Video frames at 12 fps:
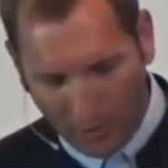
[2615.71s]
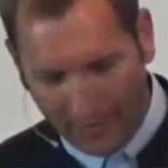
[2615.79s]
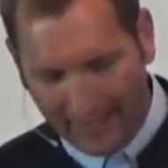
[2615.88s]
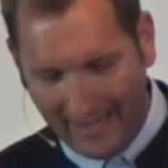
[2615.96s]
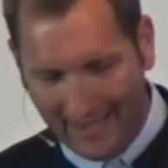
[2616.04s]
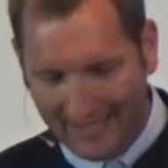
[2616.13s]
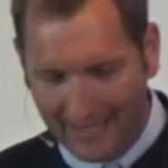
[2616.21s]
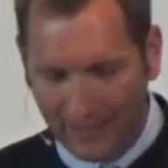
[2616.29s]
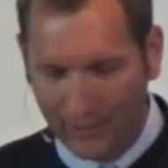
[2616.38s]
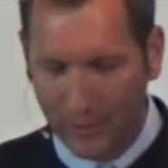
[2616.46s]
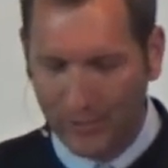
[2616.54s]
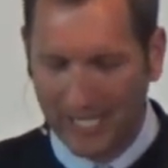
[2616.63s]
than any other
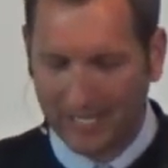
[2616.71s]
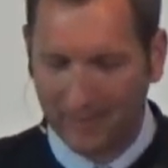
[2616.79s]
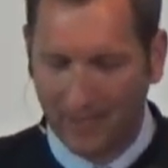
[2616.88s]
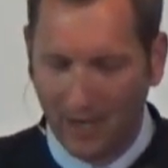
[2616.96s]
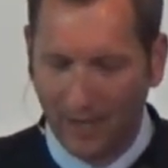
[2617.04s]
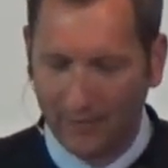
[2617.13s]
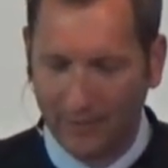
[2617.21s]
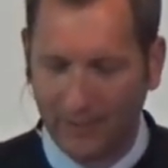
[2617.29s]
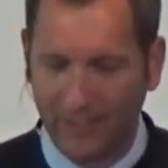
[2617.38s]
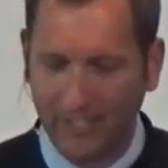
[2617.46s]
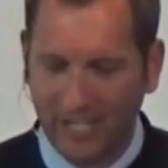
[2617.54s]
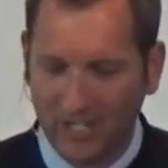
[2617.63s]
New Testament author on the
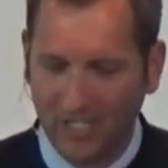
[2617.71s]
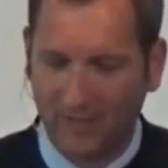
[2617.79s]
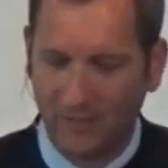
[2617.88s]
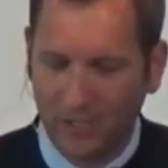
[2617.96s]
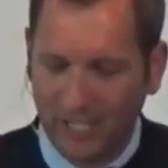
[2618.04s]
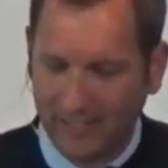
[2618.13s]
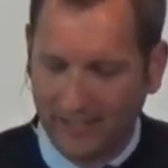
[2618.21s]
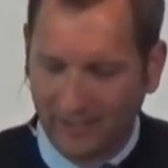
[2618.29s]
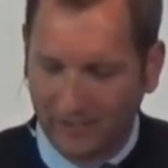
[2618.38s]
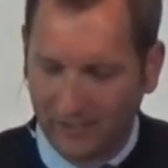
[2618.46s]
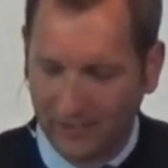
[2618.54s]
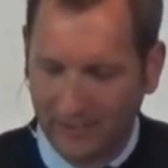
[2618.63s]
teaching of
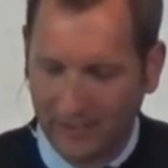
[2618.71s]
Jesus.